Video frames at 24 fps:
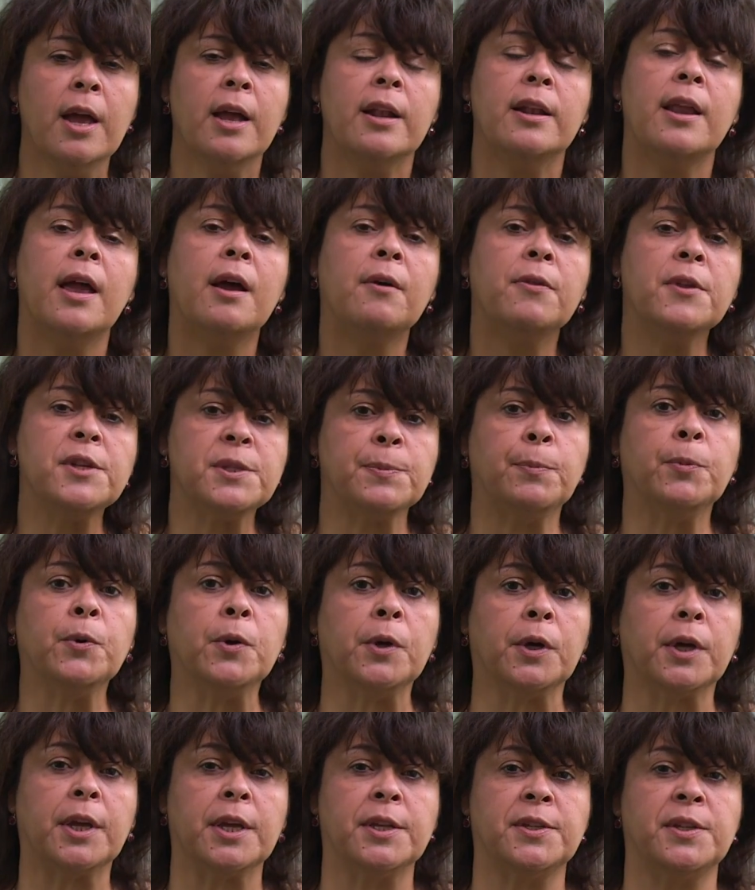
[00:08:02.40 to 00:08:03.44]
Now, this
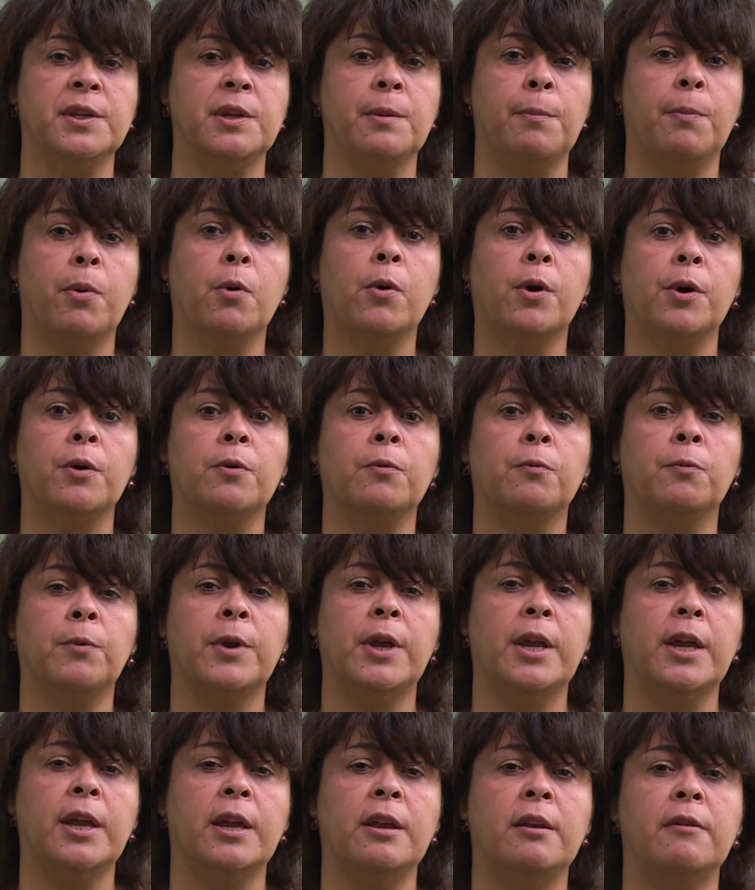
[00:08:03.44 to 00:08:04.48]
book is an important
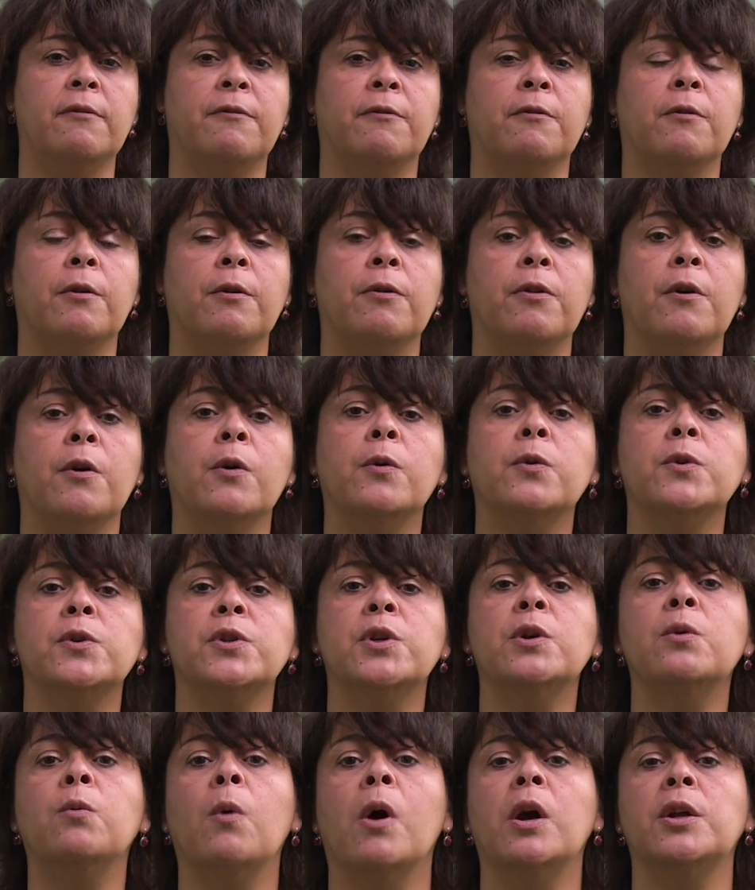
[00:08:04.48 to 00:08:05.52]
read for those
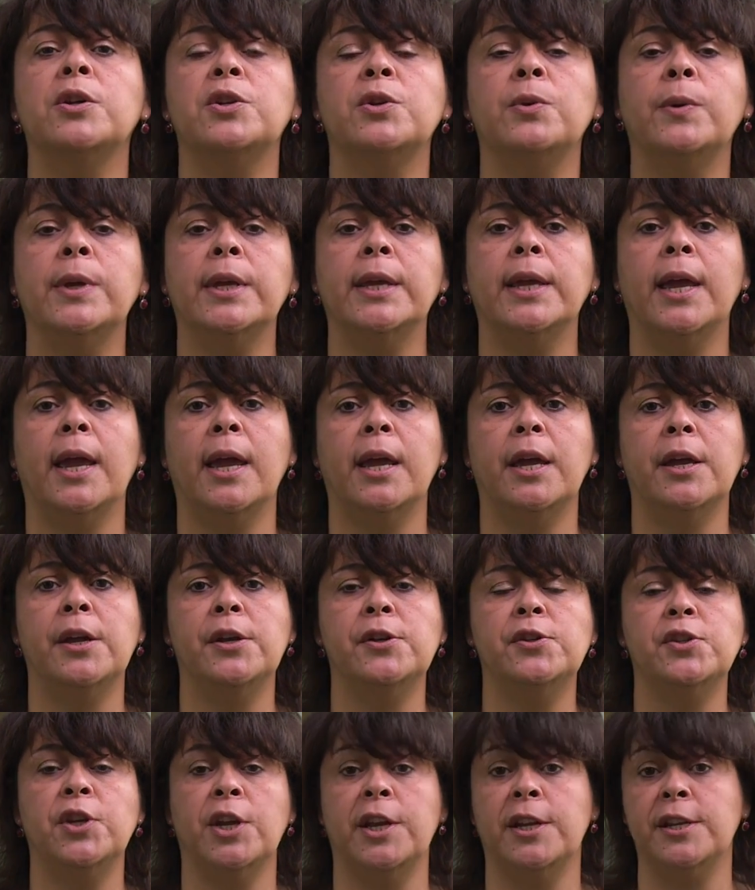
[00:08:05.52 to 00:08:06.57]
who want to
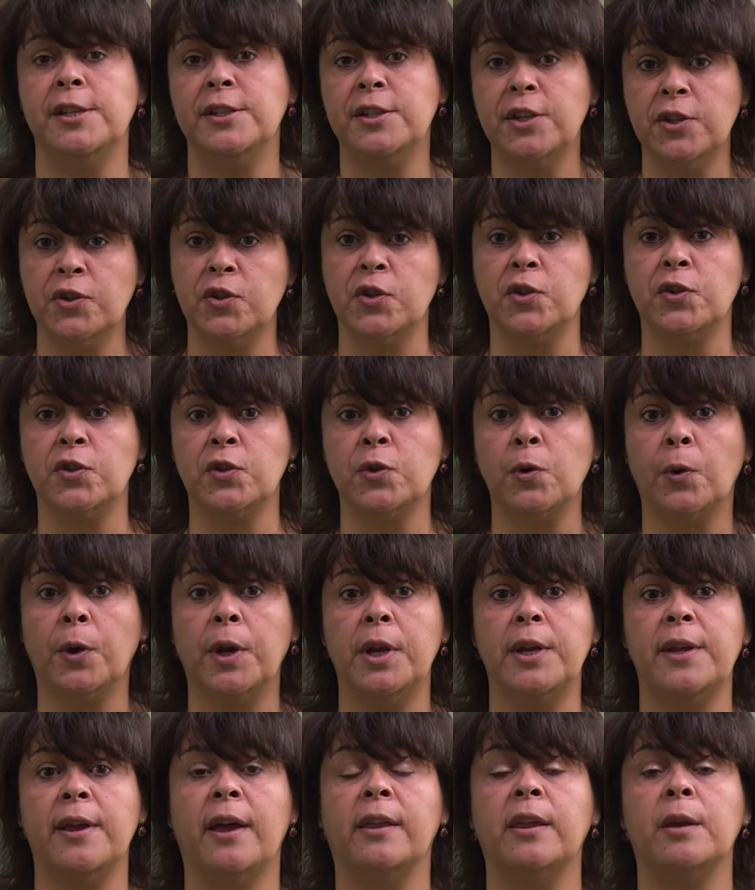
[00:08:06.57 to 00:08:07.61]
engage in Indigenous
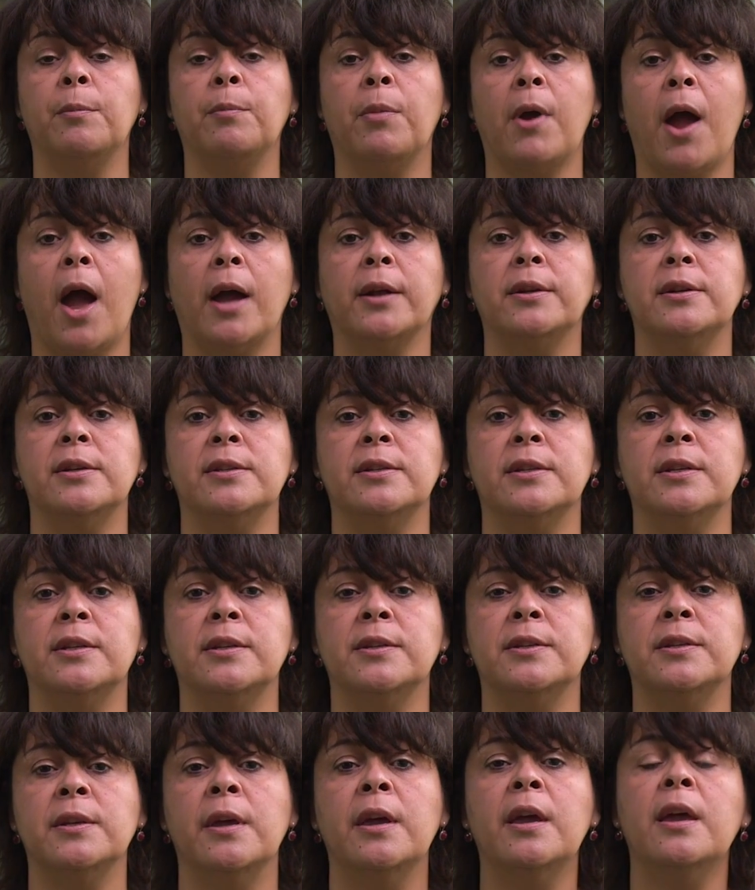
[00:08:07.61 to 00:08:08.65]
storytelling
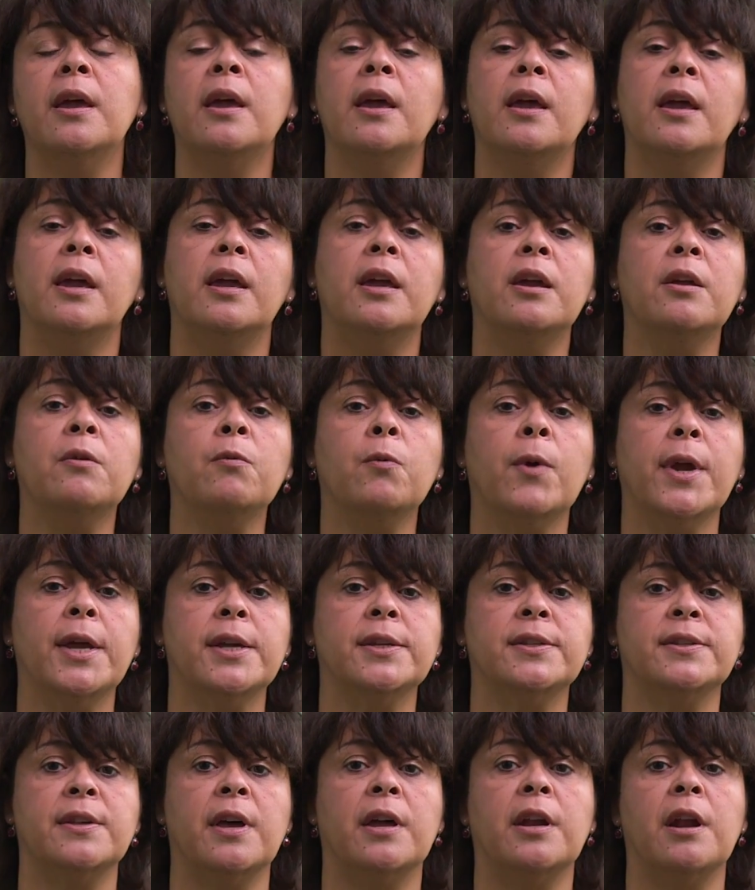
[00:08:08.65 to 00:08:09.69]
practices in
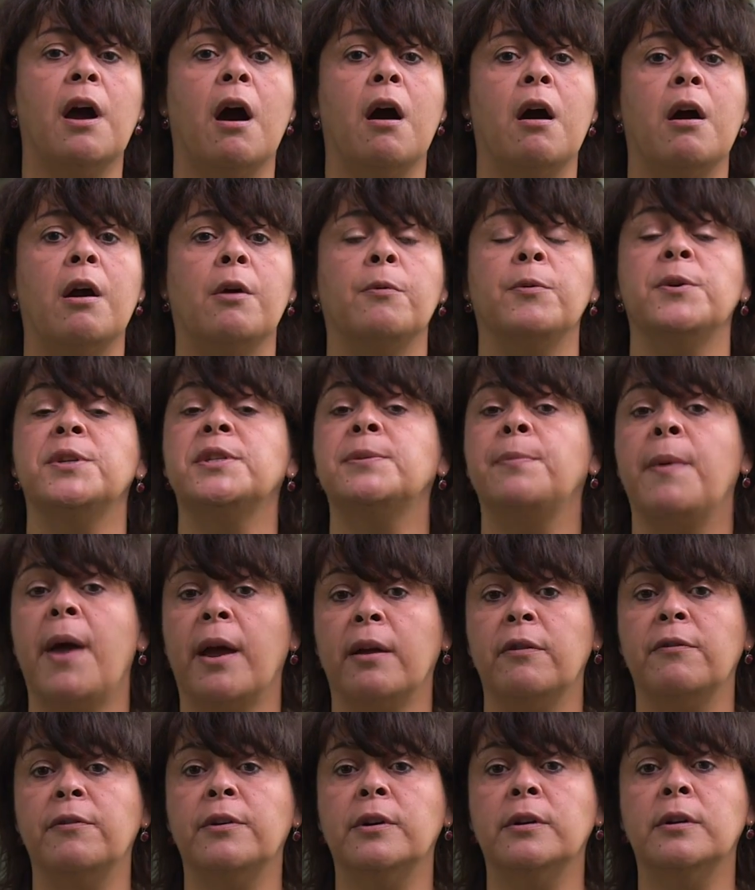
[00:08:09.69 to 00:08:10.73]
ways that are
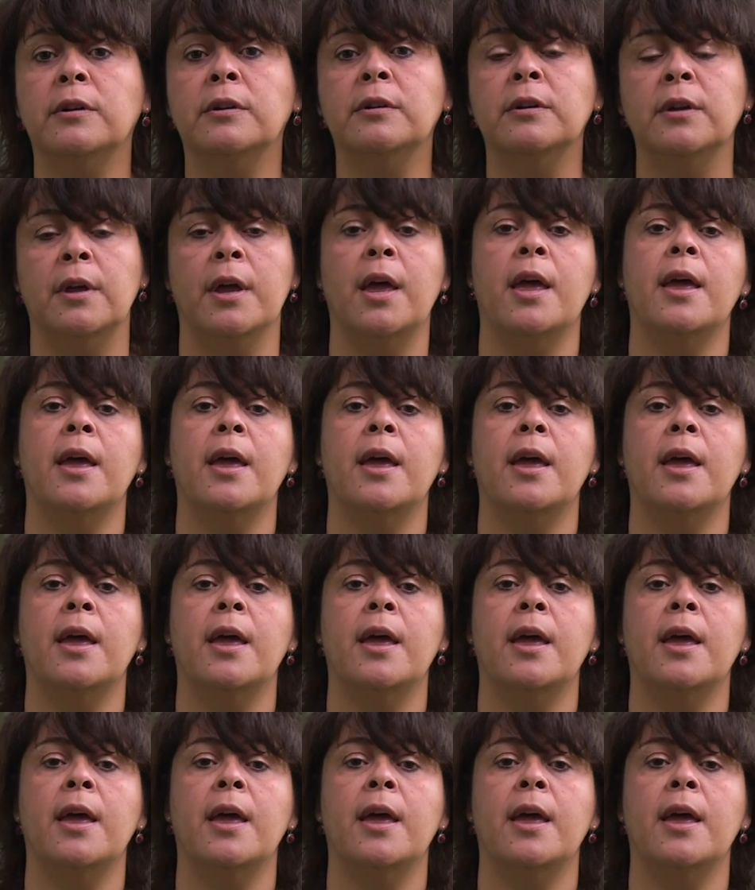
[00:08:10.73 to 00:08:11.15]
respectful,